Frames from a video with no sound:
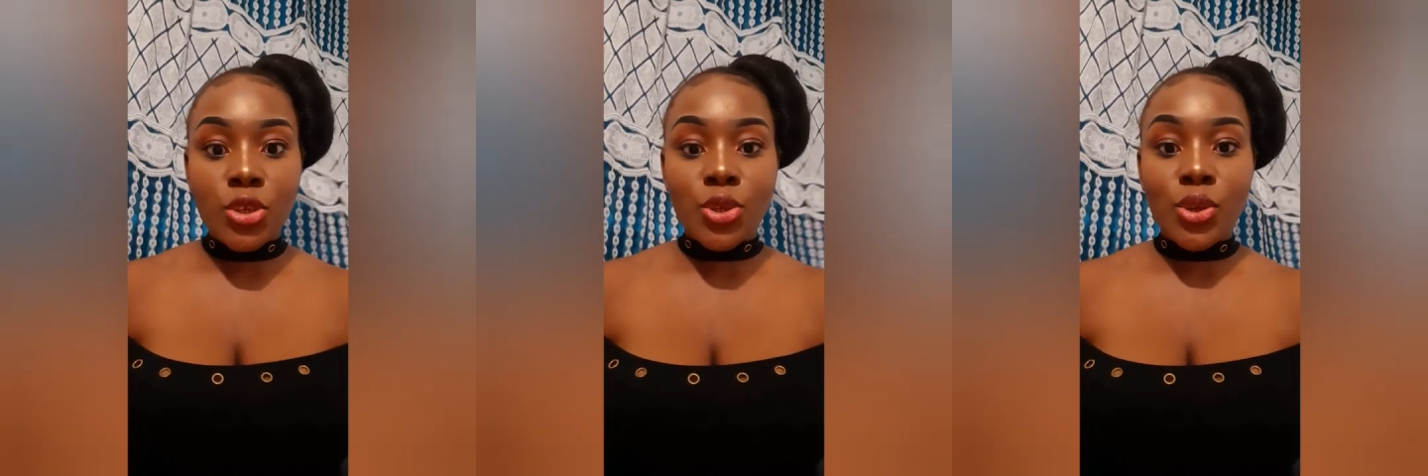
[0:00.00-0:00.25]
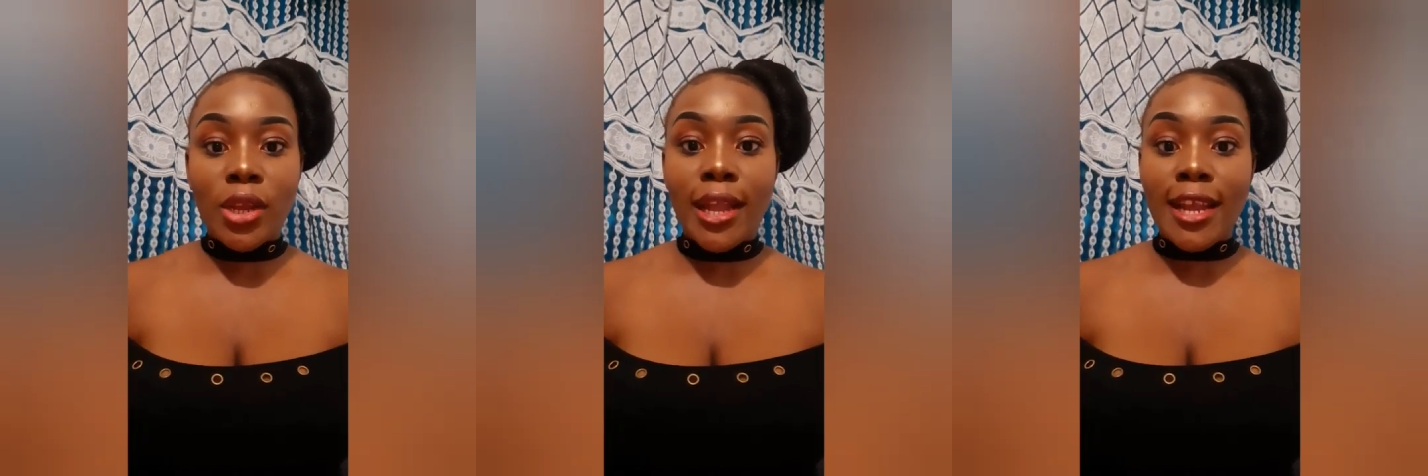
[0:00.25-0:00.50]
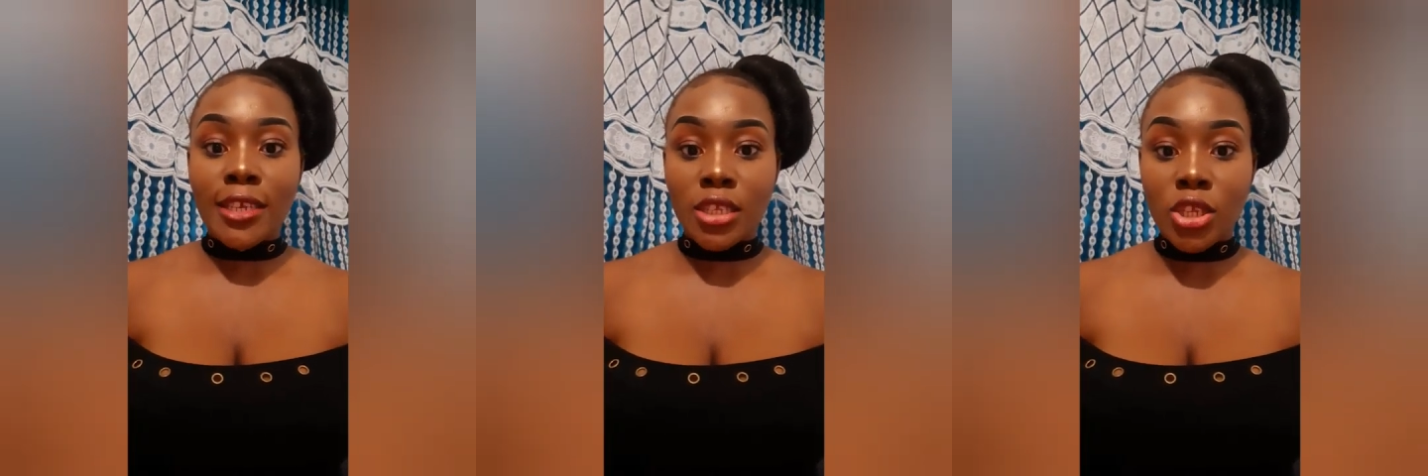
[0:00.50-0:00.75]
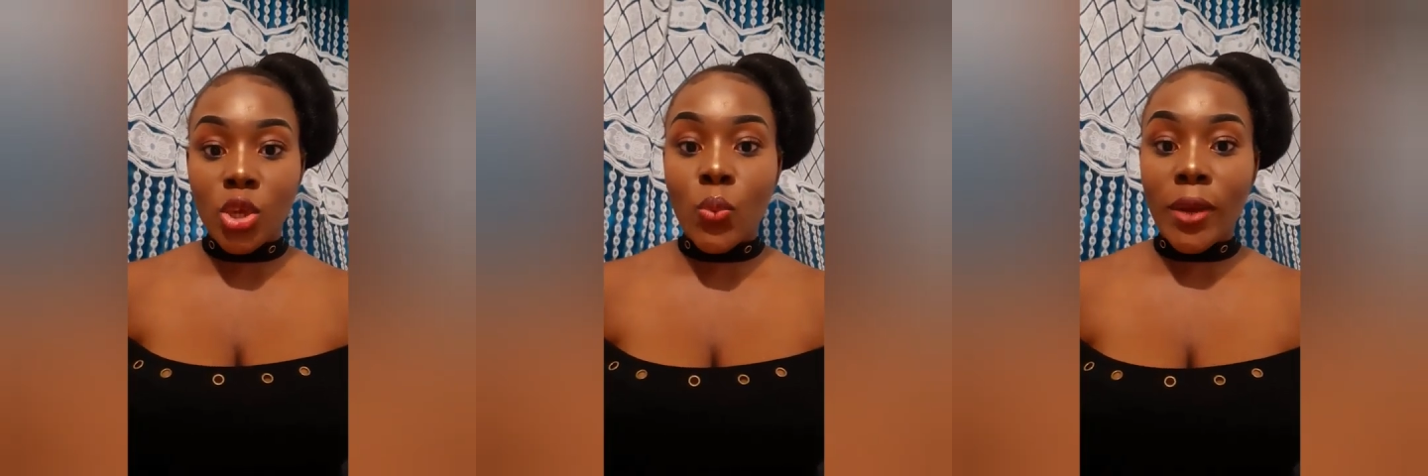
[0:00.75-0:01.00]
so you guys
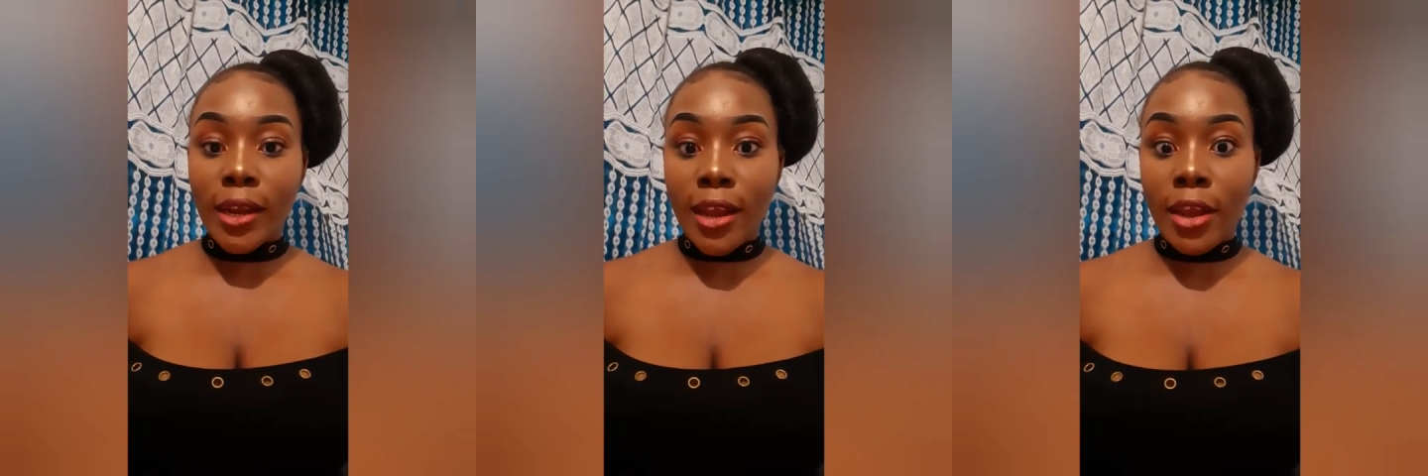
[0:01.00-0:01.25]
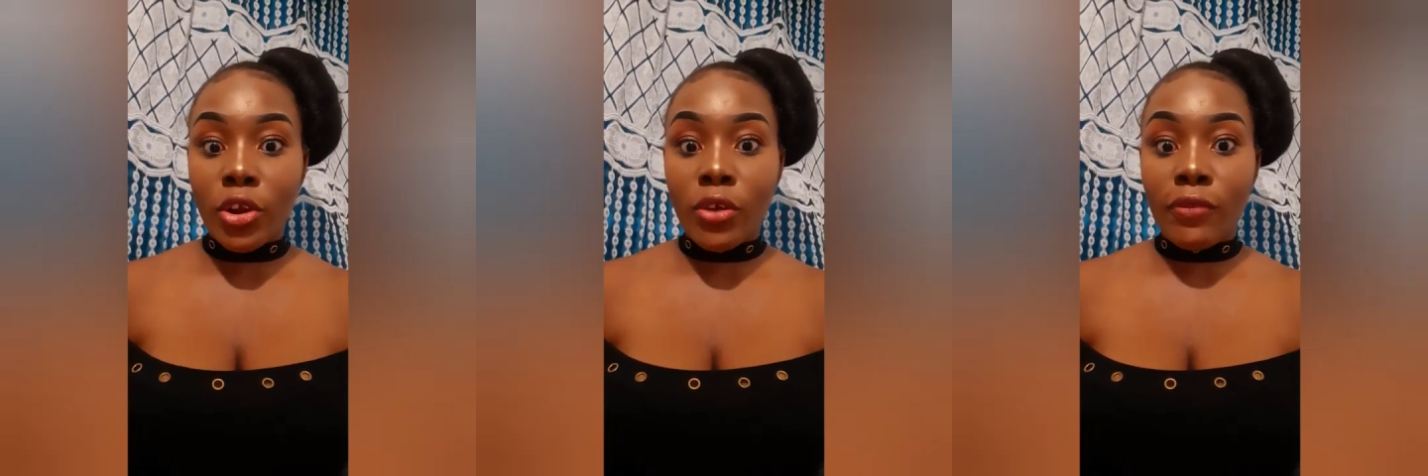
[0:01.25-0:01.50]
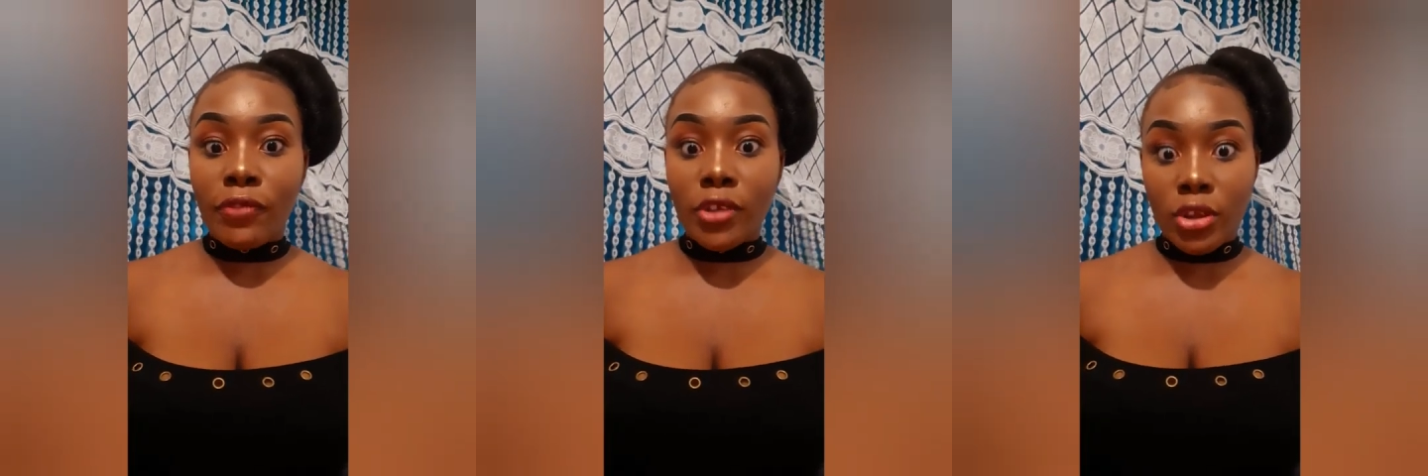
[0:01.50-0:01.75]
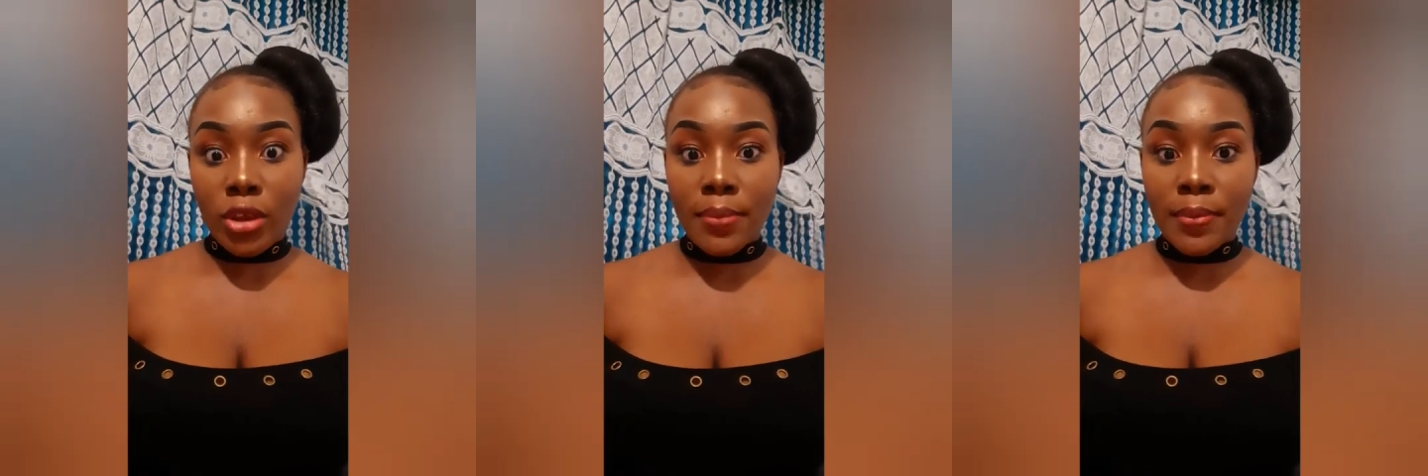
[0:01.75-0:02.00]
know what kind of
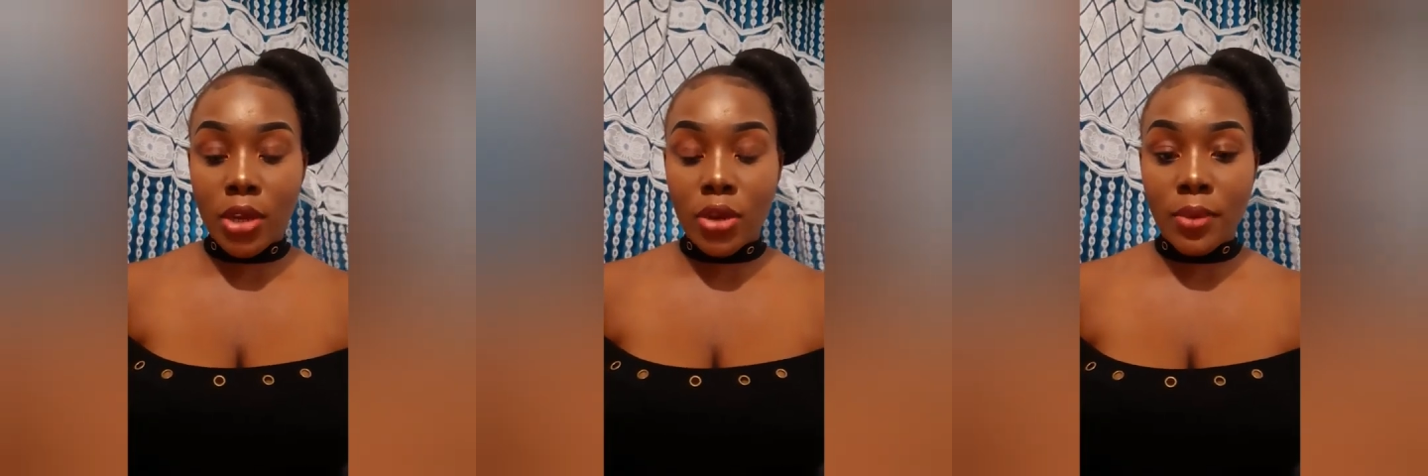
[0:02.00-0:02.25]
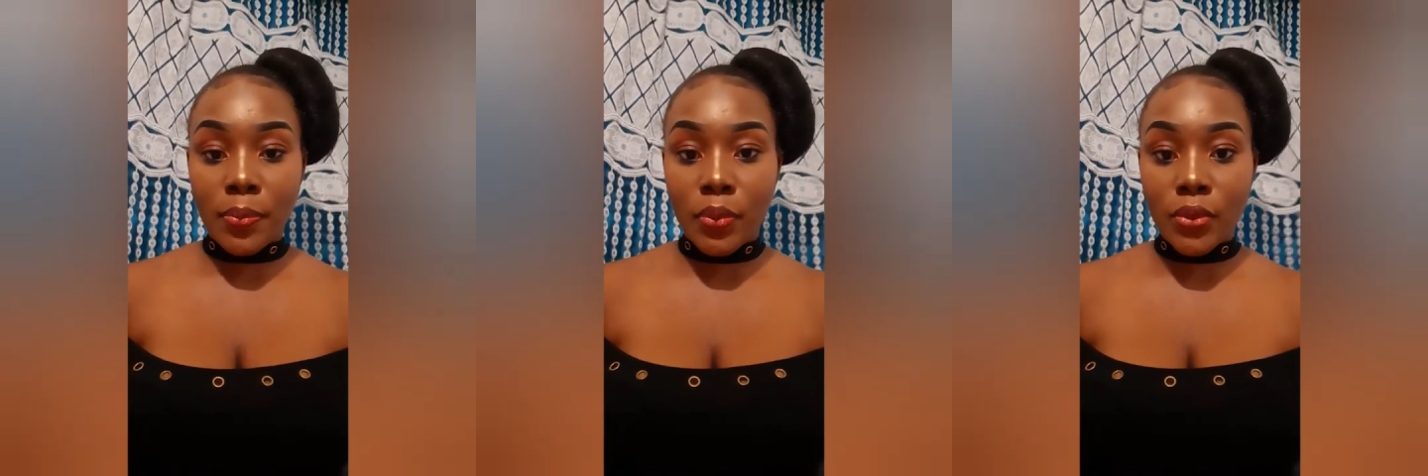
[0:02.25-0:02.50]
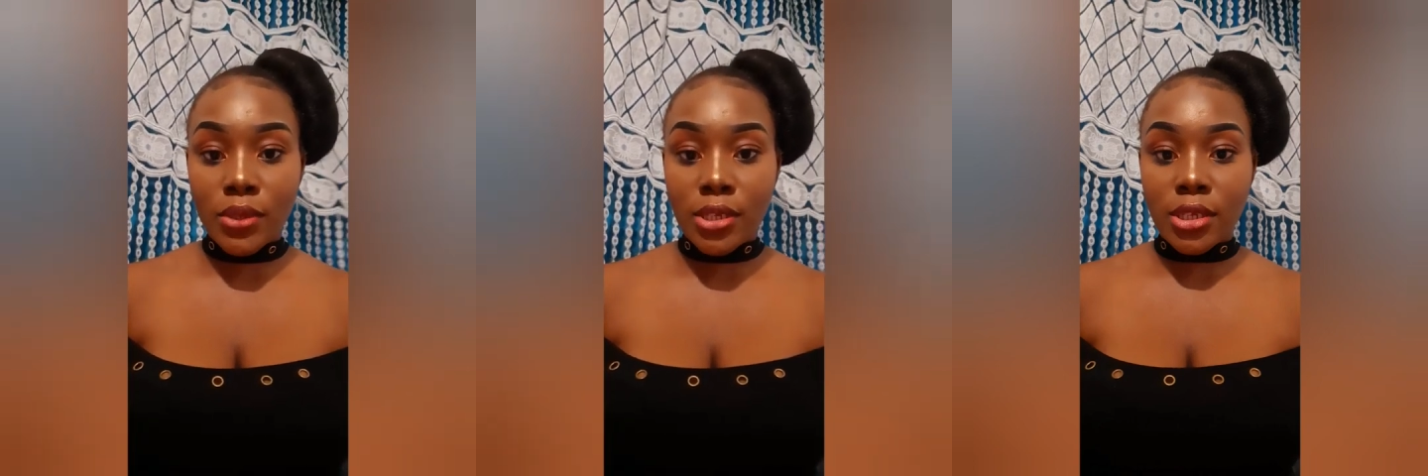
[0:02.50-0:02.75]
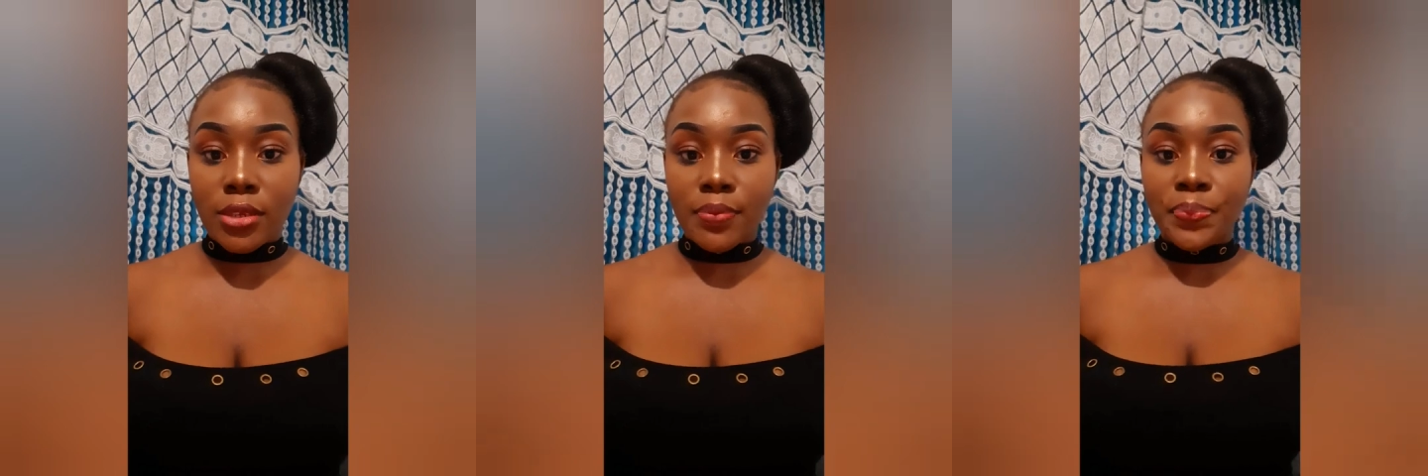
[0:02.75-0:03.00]
video I'm gonna be
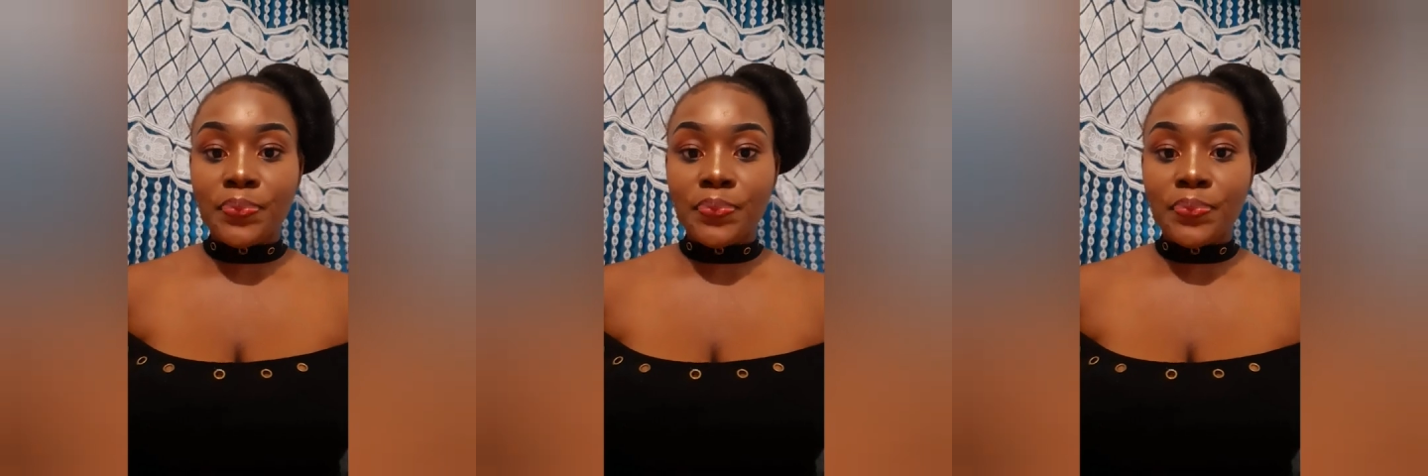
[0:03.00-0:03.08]
posting.